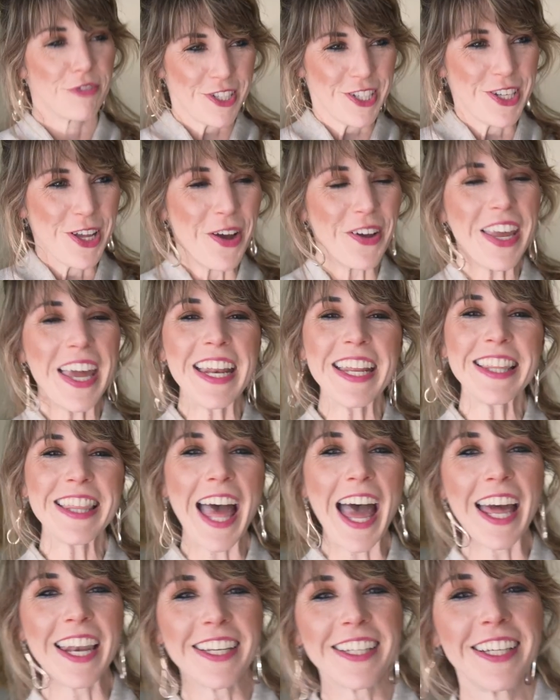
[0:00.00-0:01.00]
So getting
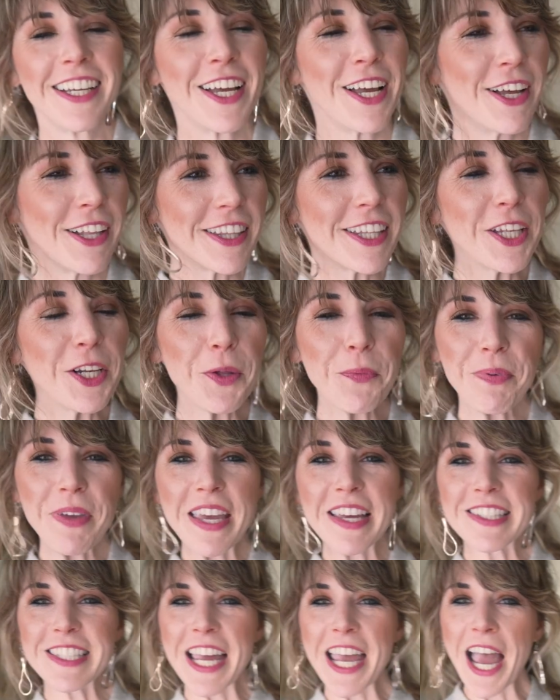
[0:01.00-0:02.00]
that little
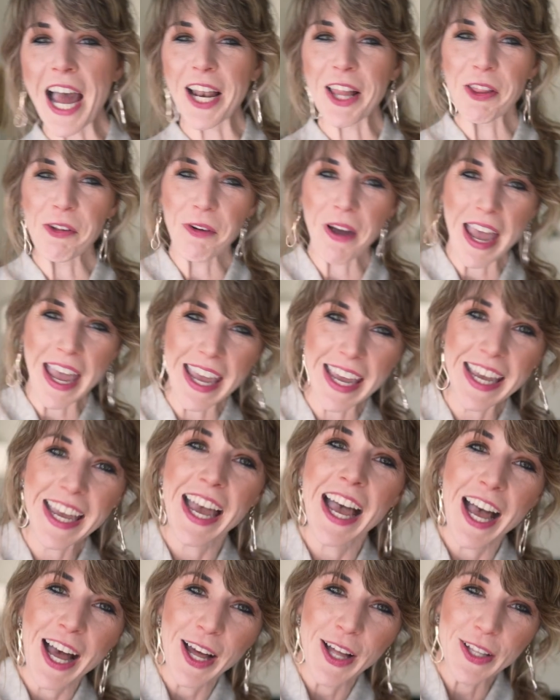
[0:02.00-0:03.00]
P S A out of the way,
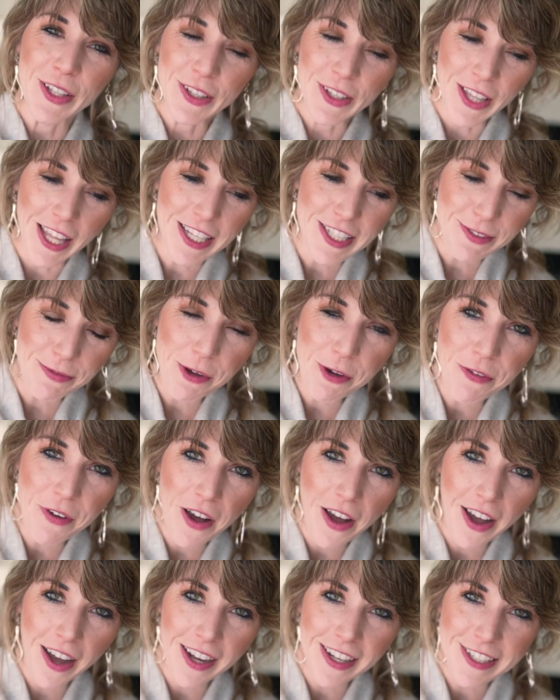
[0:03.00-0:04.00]
let's move
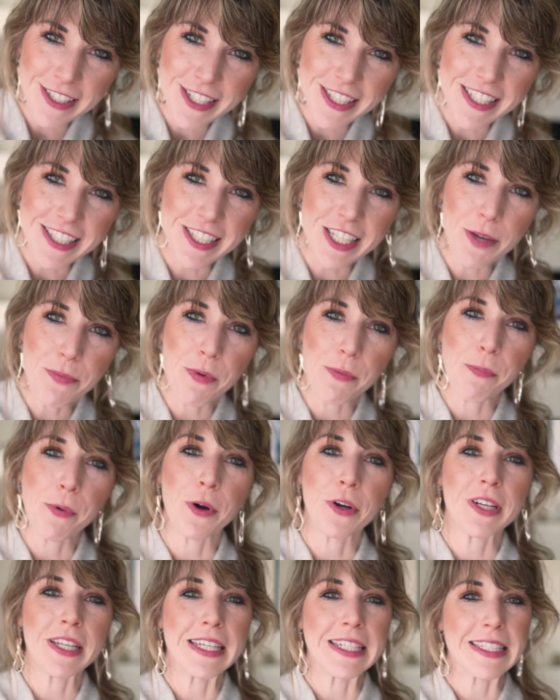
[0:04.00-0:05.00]
on to the sleep
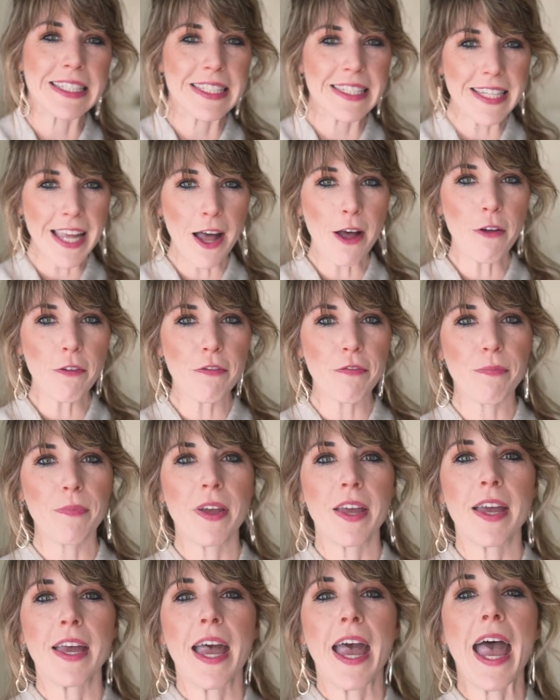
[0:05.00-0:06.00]
report itself
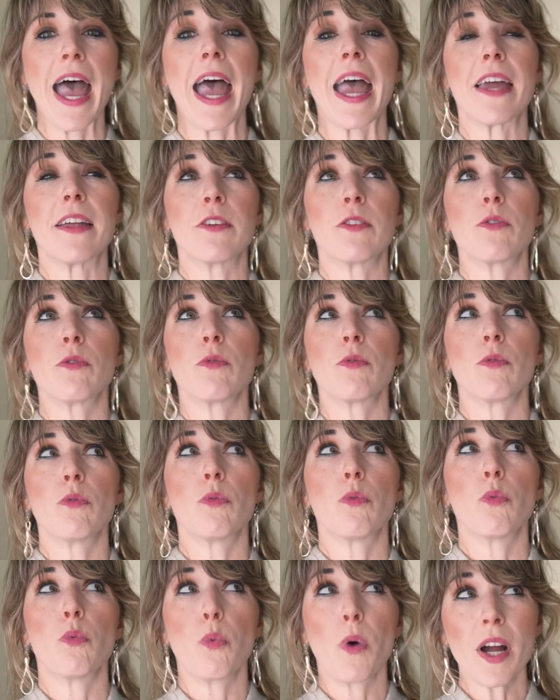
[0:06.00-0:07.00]
and
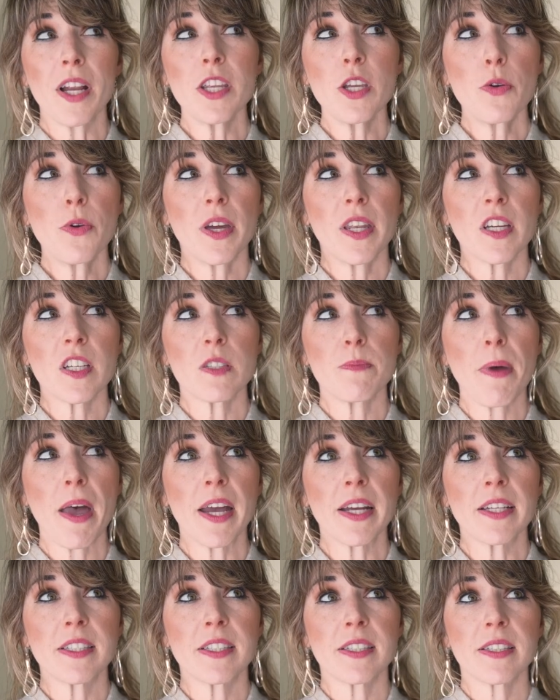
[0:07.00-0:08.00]
what you can
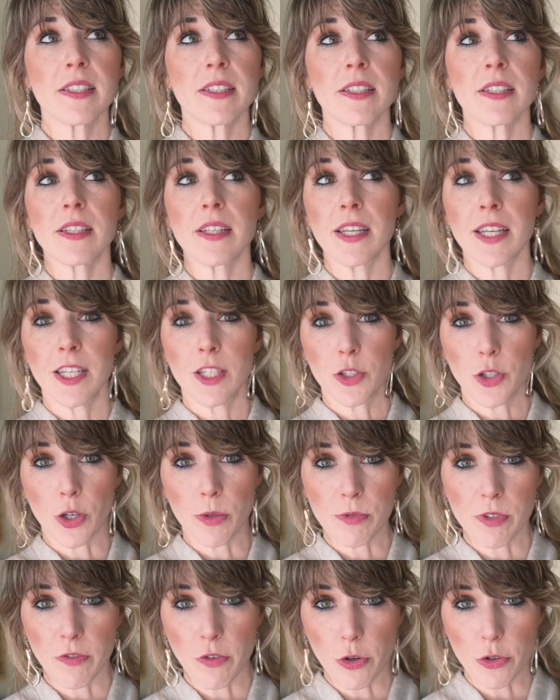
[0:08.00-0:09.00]
expect in
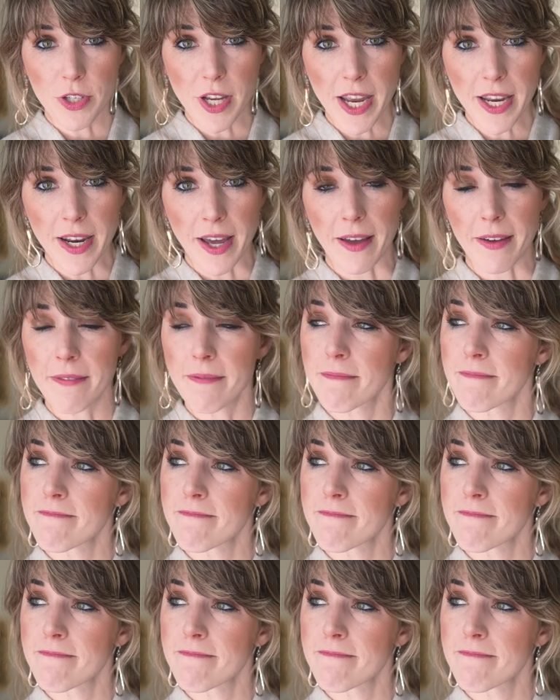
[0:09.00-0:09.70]
terms of your data,